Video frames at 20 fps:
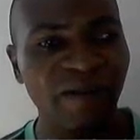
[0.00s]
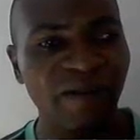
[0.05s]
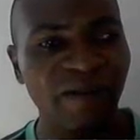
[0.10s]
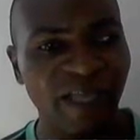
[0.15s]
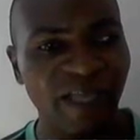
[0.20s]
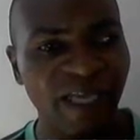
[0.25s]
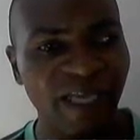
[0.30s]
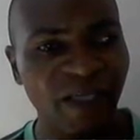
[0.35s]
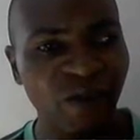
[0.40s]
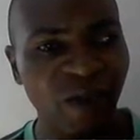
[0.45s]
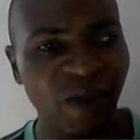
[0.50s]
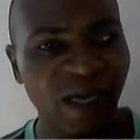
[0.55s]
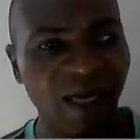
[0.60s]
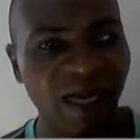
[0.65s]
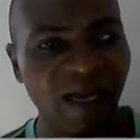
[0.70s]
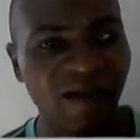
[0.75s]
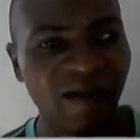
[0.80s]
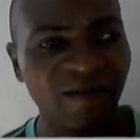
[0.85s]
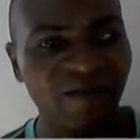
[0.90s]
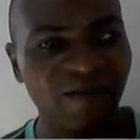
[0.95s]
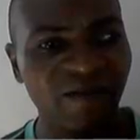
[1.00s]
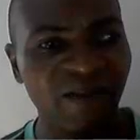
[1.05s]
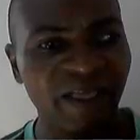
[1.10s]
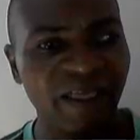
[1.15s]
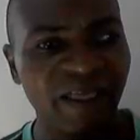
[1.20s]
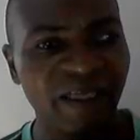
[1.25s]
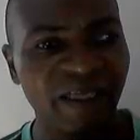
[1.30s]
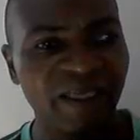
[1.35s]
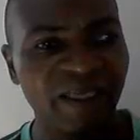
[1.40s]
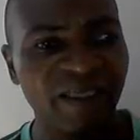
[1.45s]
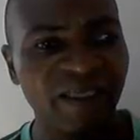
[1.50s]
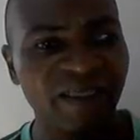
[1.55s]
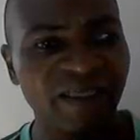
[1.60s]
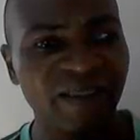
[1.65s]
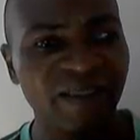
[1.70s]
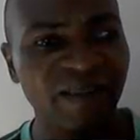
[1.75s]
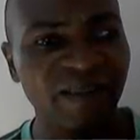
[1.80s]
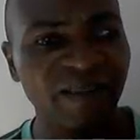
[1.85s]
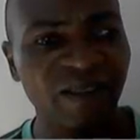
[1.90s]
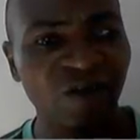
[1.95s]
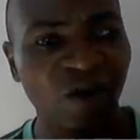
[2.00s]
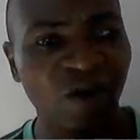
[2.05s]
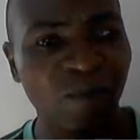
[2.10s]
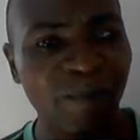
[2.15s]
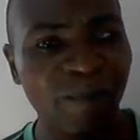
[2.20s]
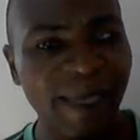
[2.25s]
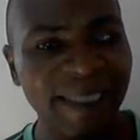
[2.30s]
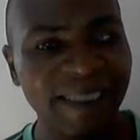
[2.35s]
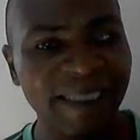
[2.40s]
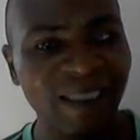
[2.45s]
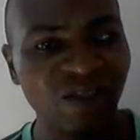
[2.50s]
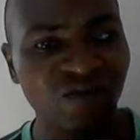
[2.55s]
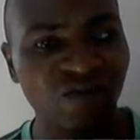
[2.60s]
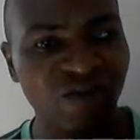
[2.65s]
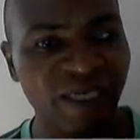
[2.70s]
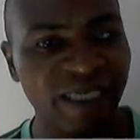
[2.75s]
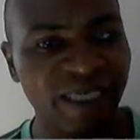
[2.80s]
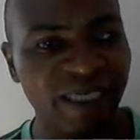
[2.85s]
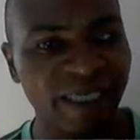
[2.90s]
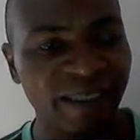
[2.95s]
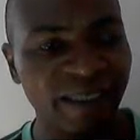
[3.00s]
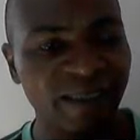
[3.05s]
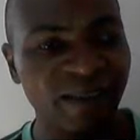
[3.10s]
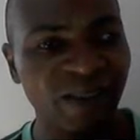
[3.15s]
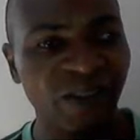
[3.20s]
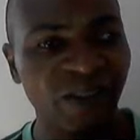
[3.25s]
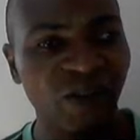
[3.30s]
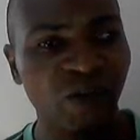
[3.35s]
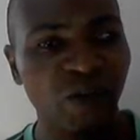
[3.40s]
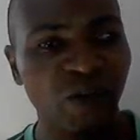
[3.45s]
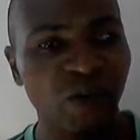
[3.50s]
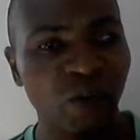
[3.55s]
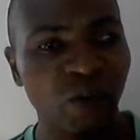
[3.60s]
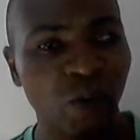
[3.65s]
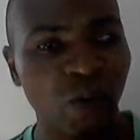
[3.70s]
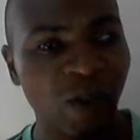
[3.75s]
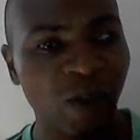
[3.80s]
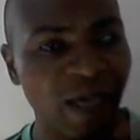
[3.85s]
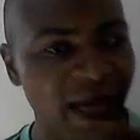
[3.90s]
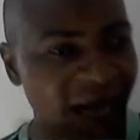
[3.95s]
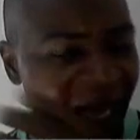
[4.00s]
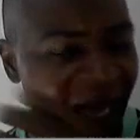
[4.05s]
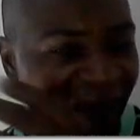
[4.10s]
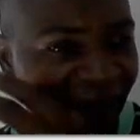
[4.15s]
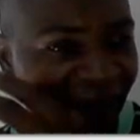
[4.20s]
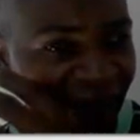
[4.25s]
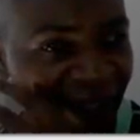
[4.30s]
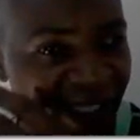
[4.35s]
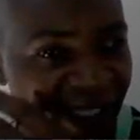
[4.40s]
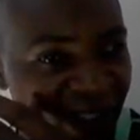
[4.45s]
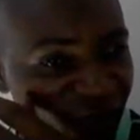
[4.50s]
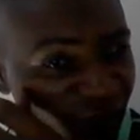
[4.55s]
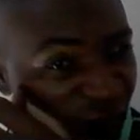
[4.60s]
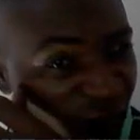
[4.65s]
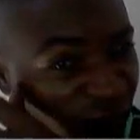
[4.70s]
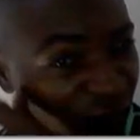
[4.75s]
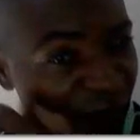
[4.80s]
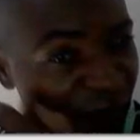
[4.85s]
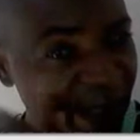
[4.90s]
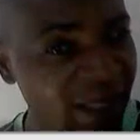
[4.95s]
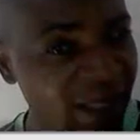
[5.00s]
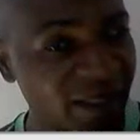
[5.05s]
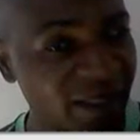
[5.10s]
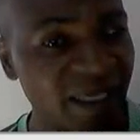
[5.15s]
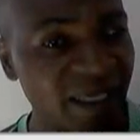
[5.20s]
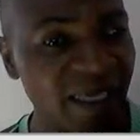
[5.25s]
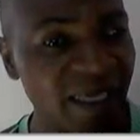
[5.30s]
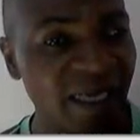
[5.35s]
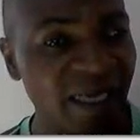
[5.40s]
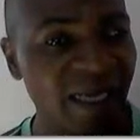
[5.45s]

Then you have the recommended reading. So you have this document,